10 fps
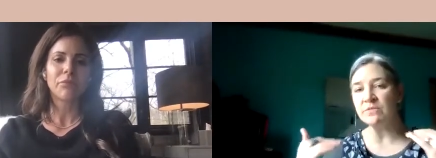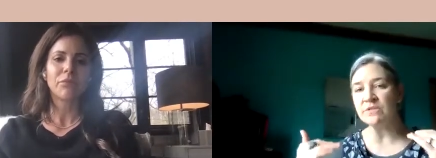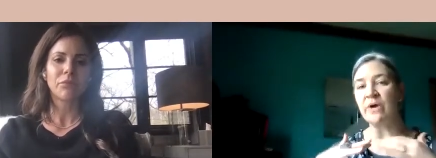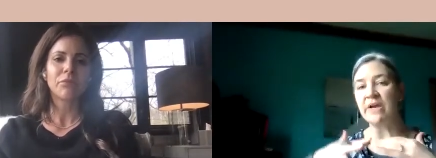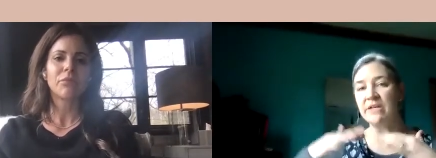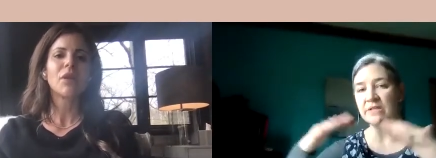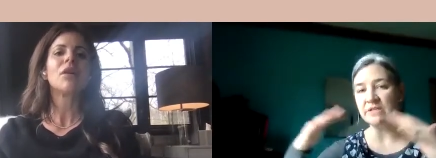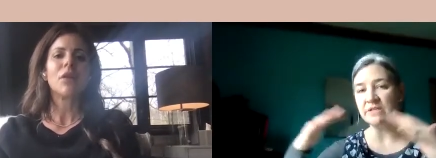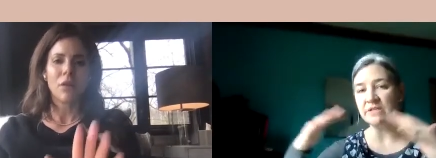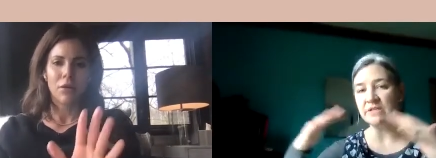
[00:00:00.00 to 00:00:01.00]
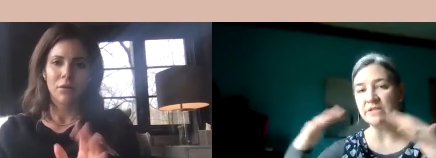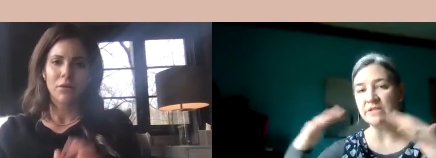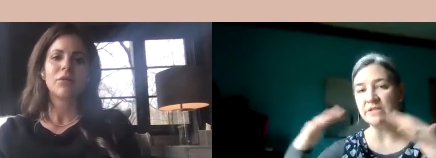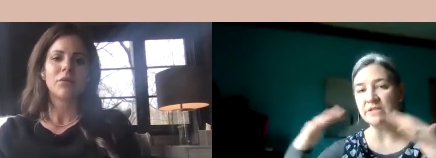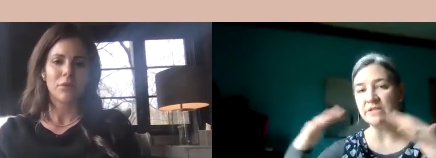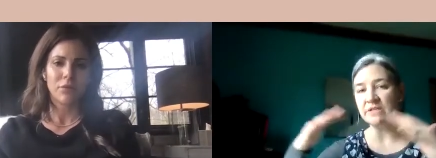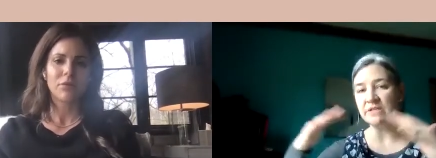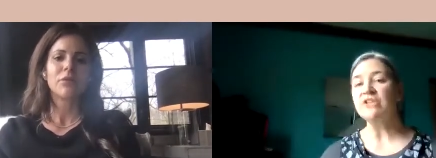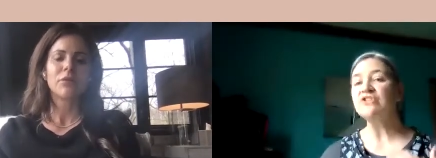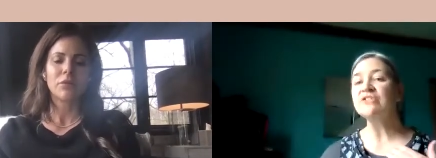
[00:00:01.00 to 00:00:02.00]
Speaker 1: and the way to define it,
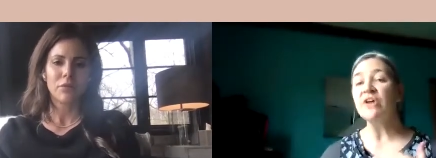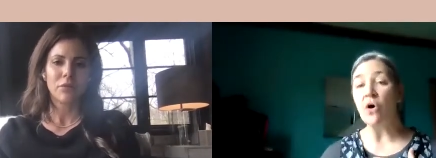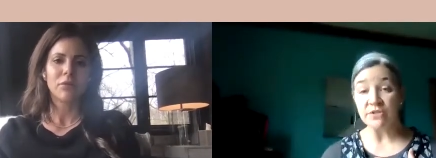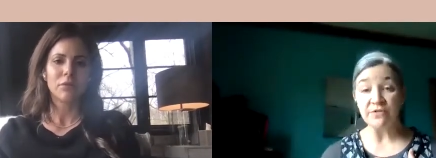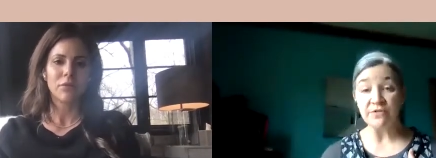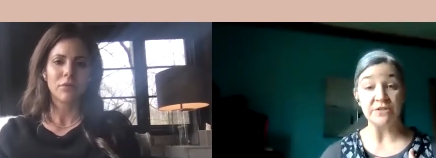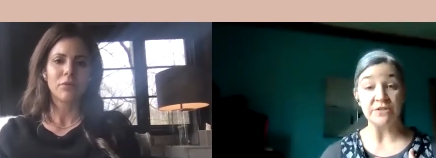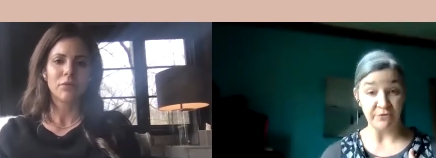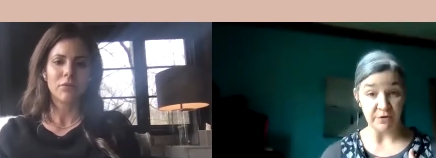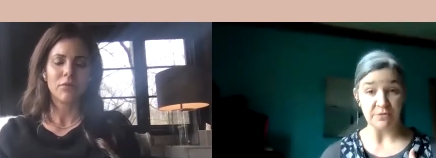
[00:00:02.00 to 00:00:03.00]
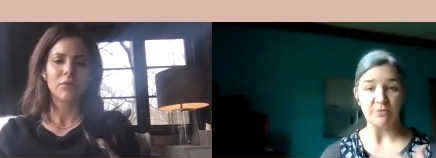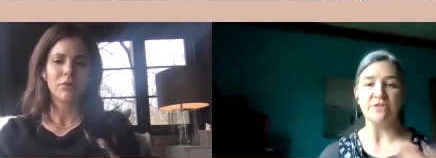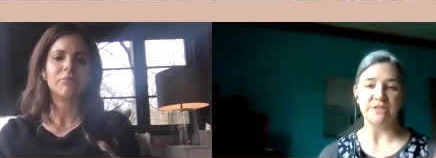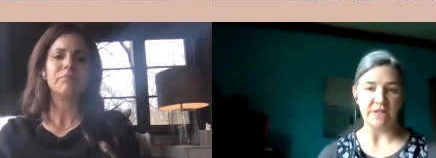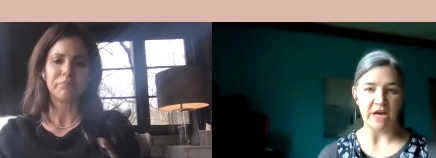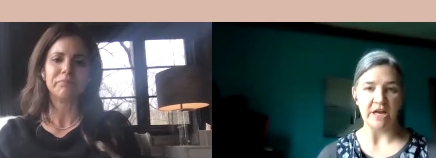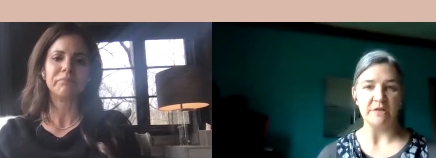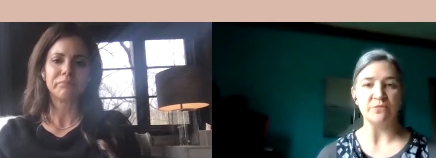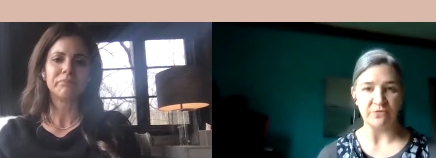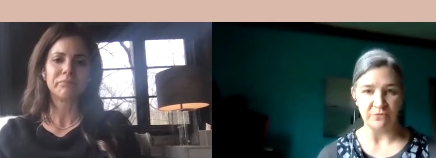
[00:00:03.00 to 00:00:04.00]
I just always felt different, which is mm-hmm.
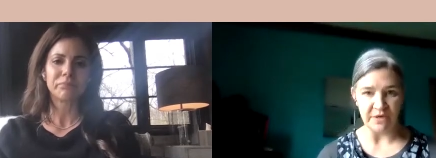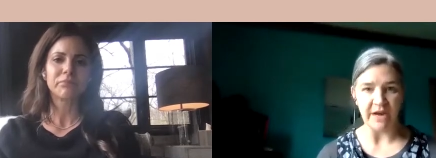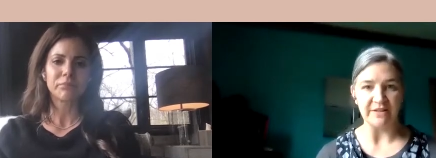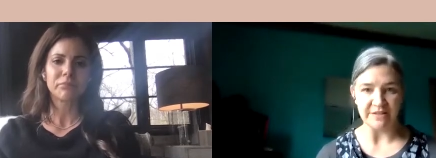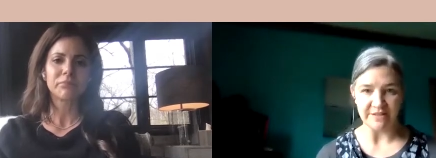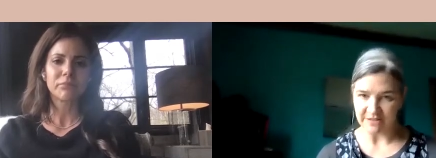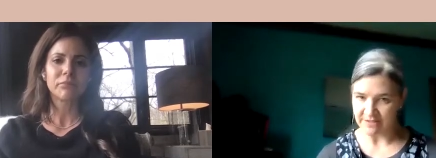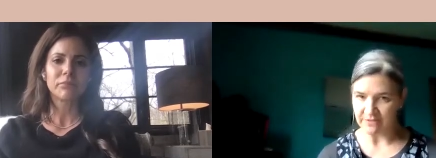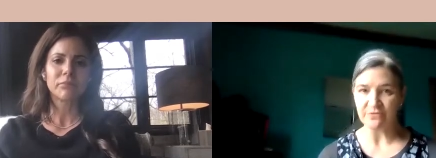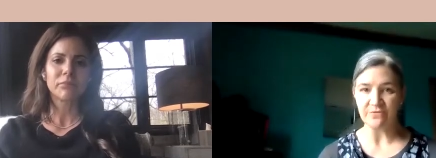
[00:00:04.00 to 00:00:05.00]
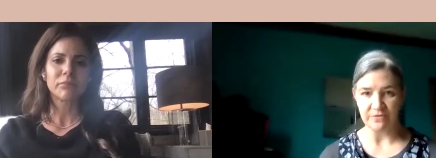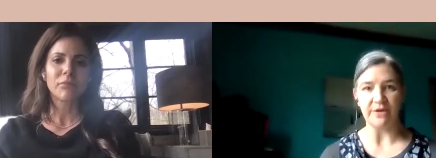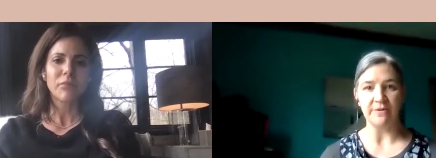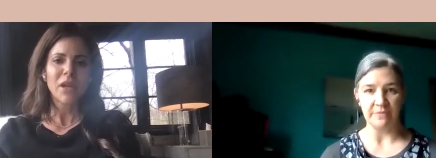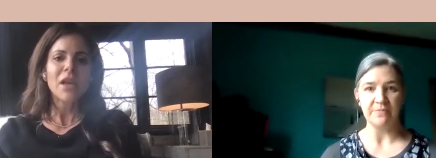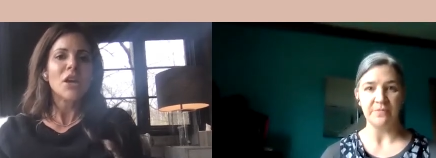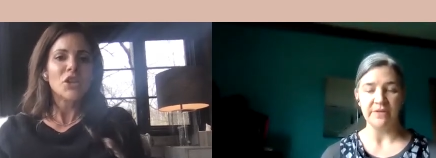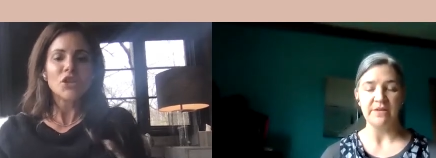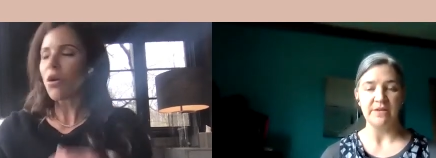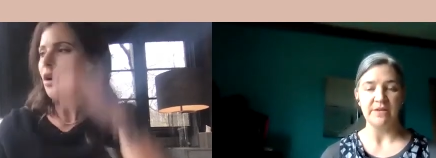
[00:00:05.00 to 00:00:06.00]
synonymous mm-hmm. with being highly sensitive.
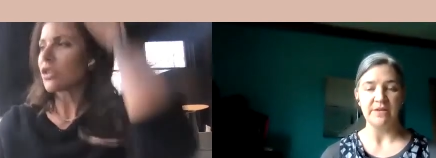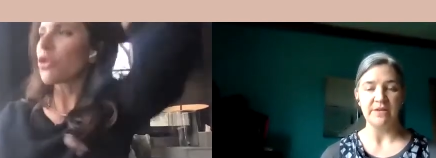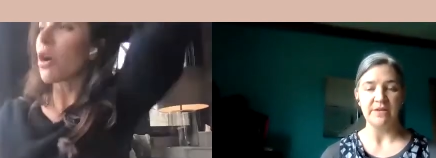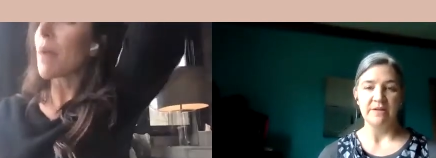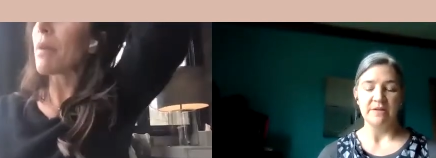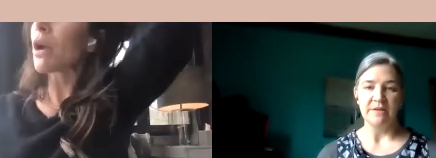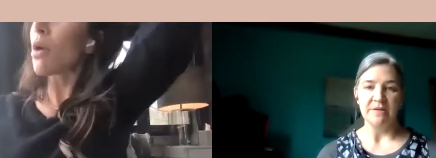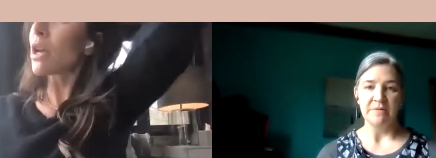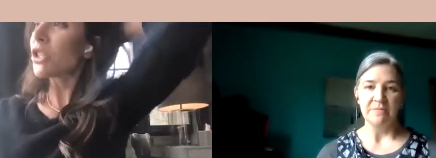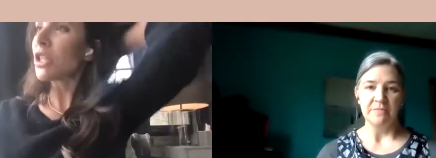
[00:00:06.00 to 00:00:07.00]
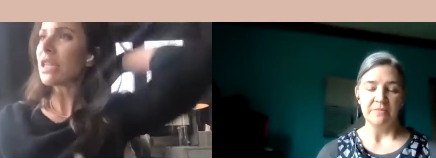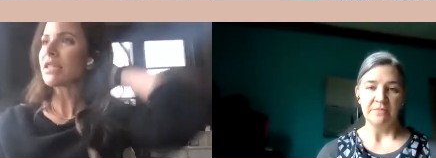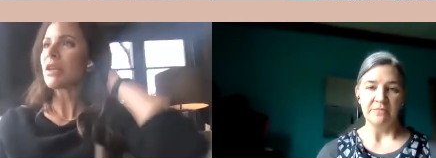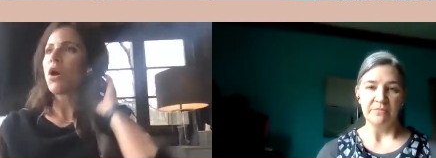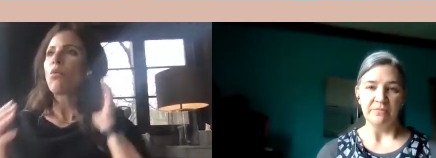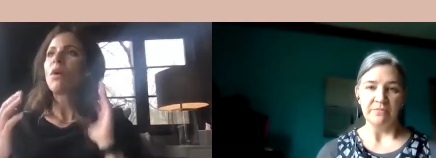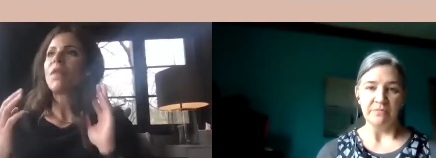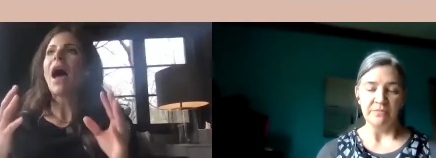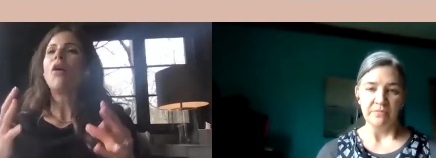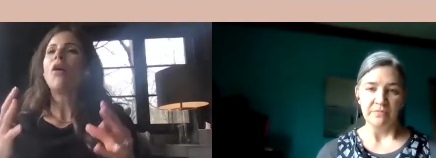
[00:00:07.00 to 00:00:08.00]
Speaker 2: Sure, sure. And my question is,
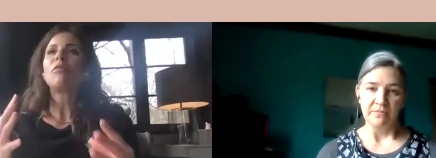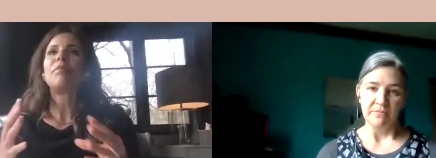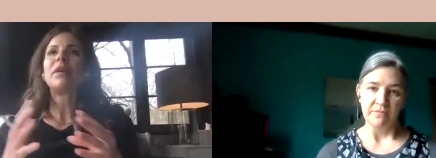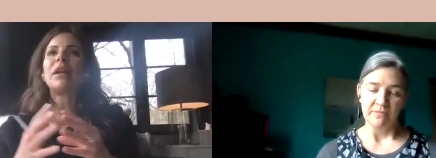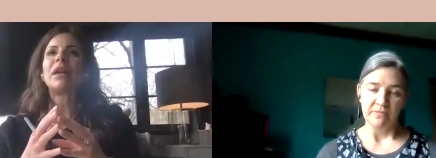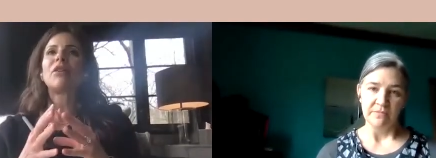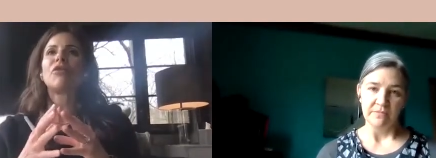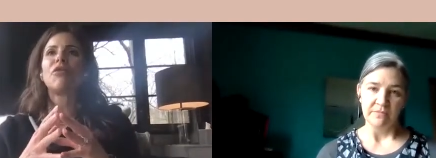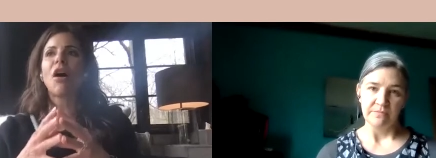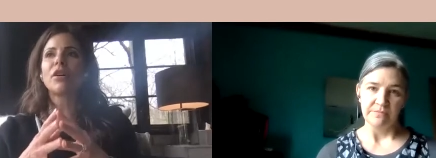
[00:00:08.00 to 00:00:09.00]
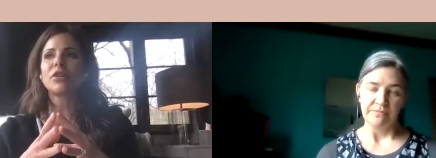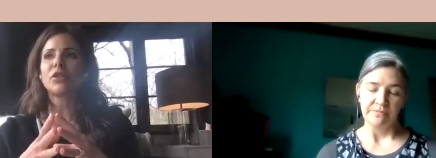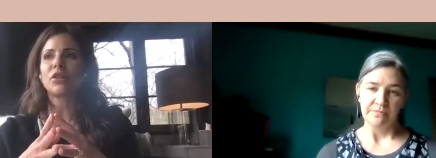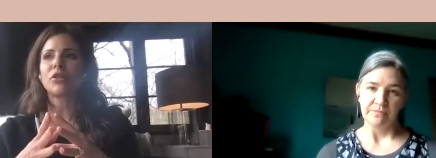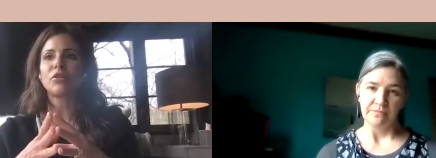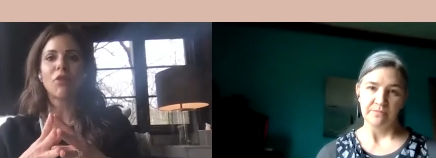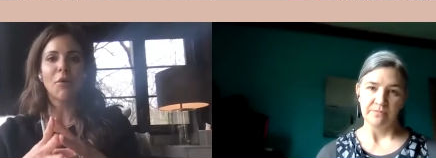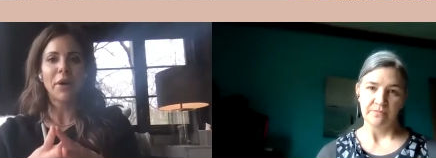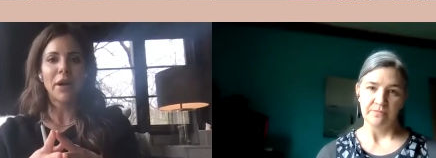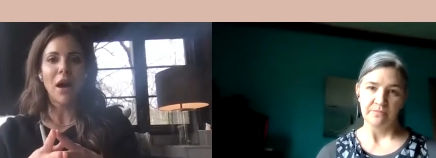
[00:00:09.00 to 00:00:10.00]
without being fostered
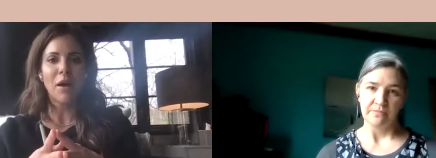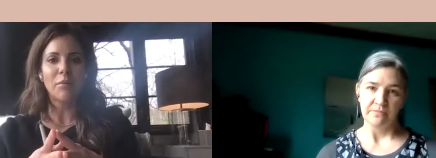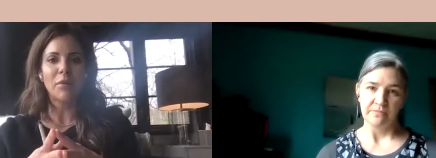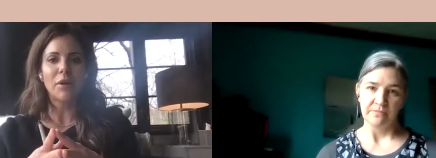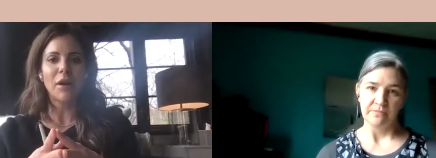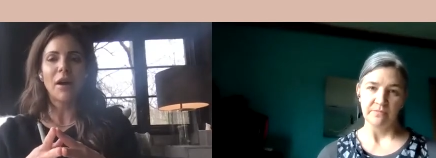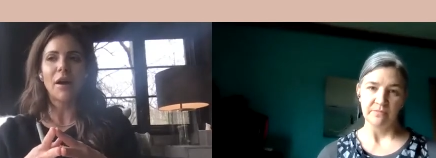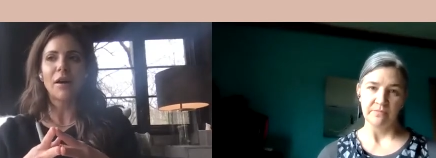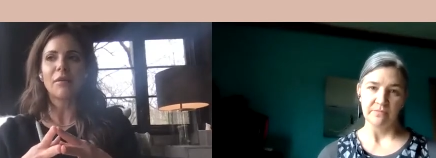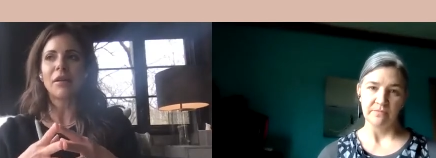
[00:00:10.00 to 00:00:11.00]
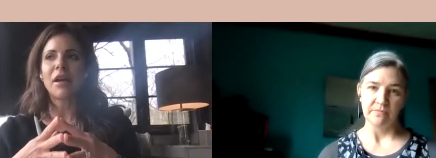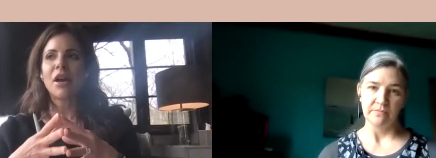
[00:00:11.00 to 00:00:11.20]
growing up uh,